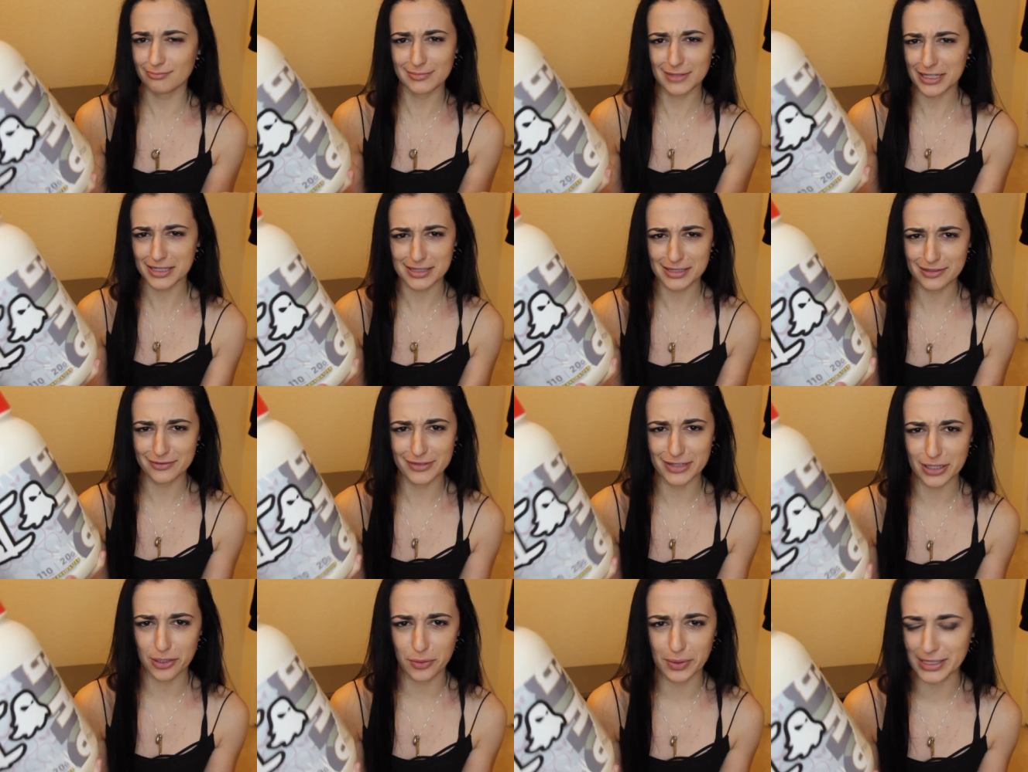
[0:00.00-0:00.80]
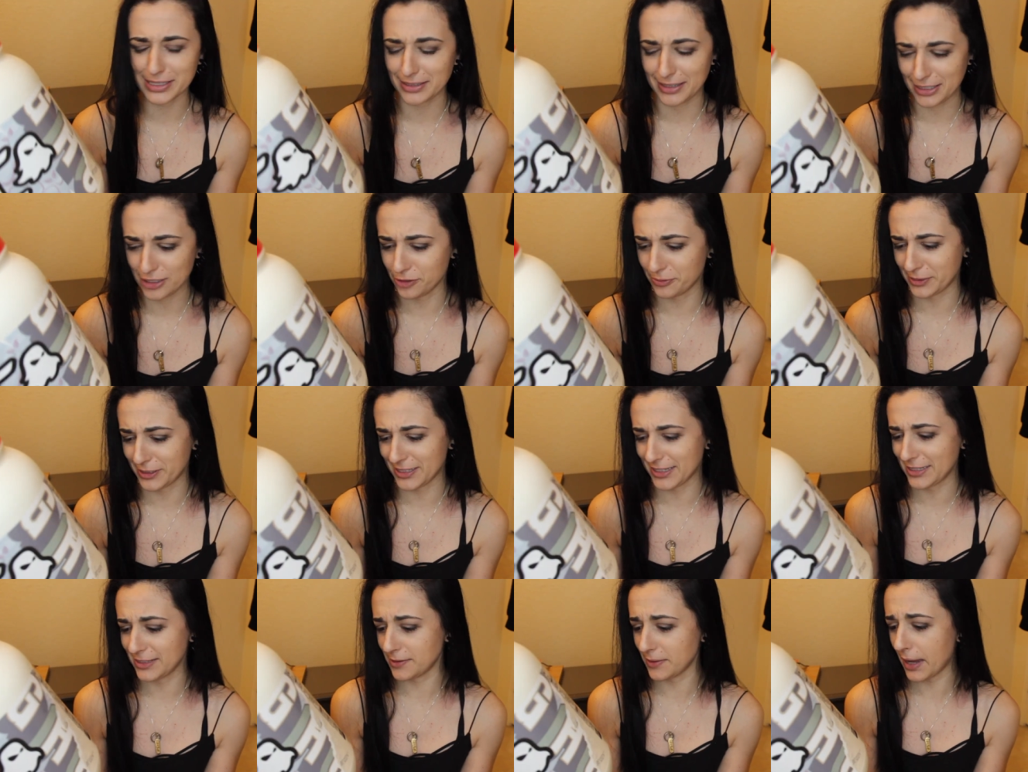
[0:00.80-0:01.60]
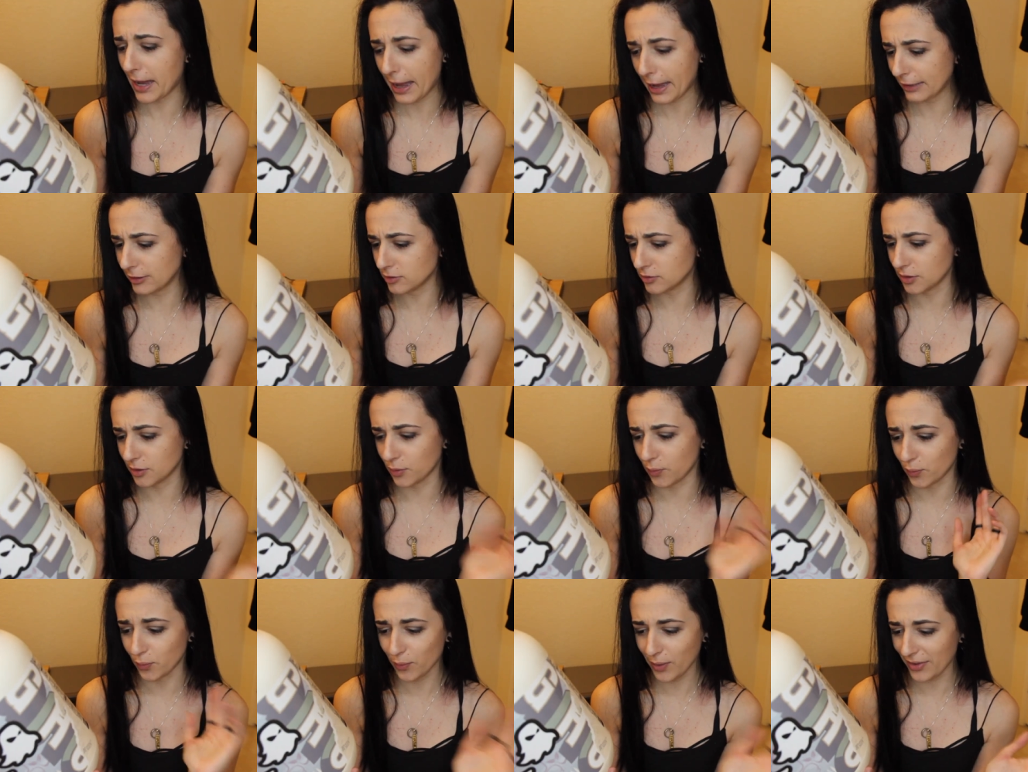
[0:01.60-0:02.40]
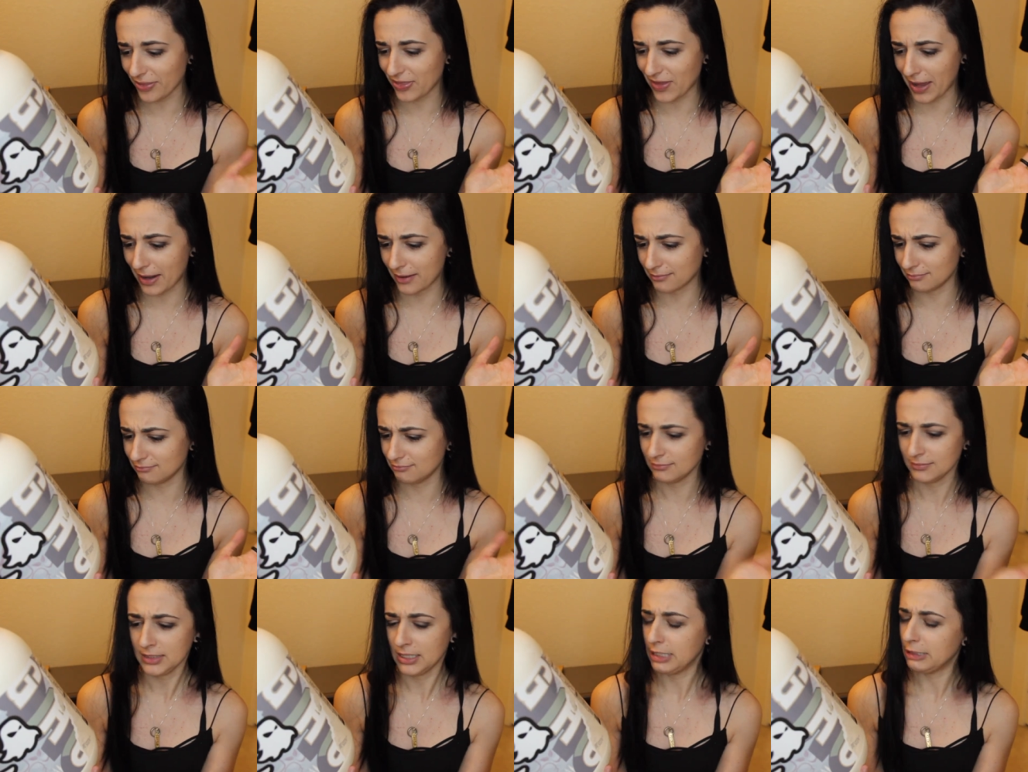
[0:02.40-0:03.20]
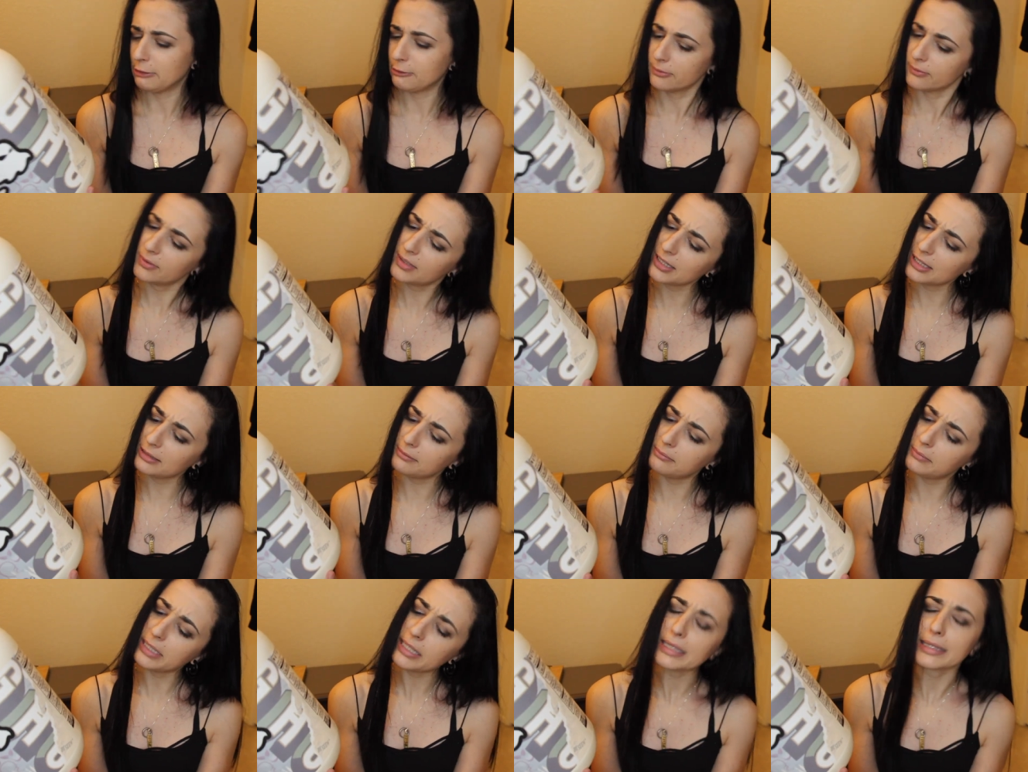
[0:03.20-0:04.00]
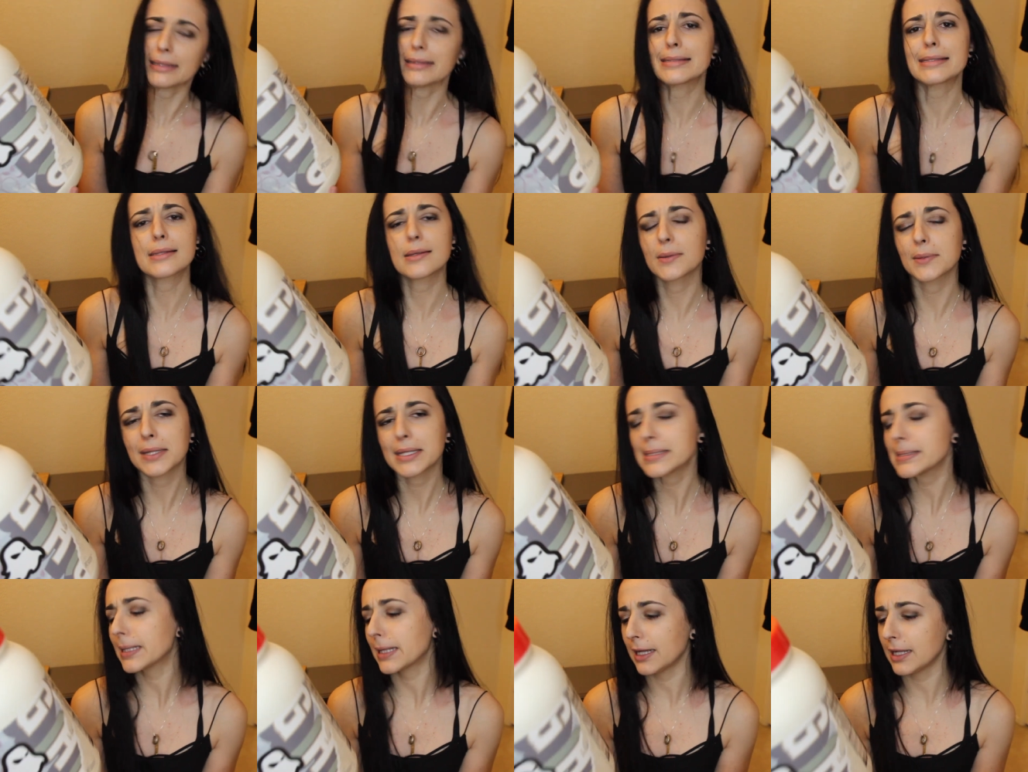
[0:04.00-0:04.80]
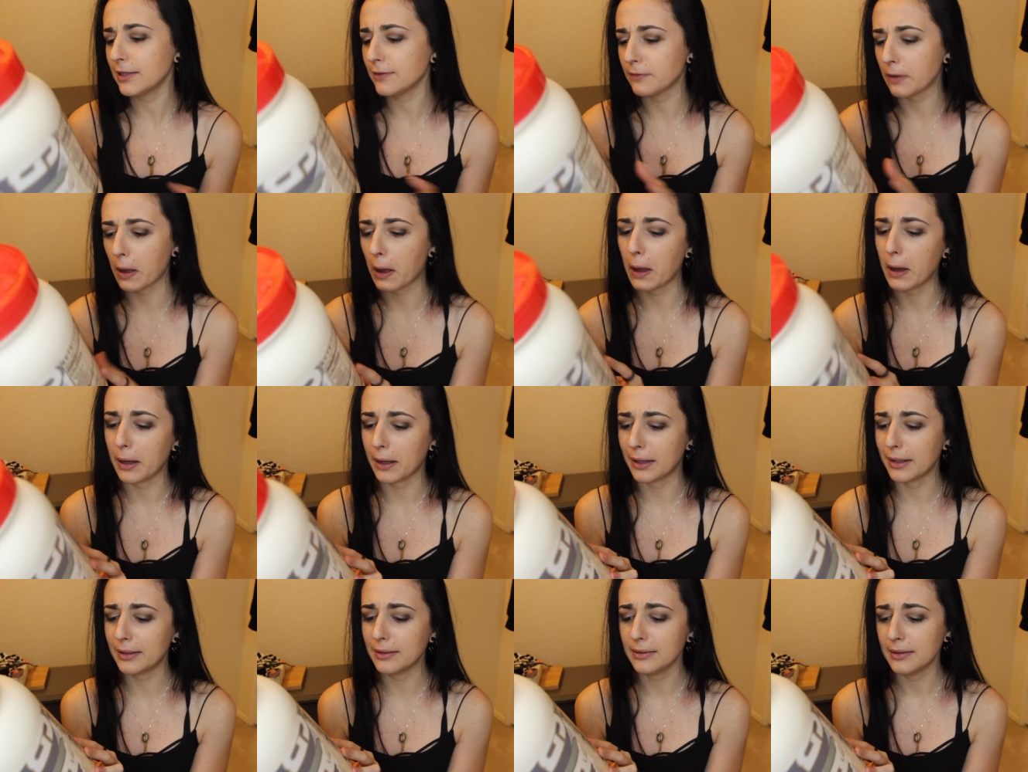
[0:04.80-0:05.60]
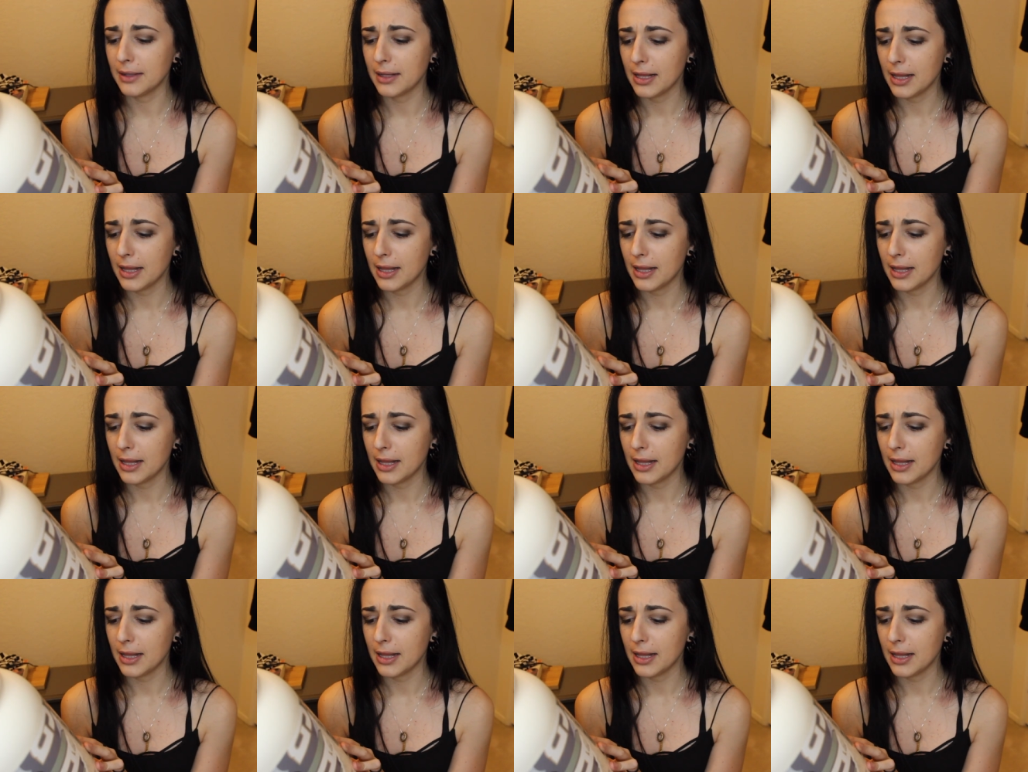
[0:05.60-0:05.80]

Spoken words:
doesn't even equate to 100%, so I don't know what that really means. So that's kind of odd.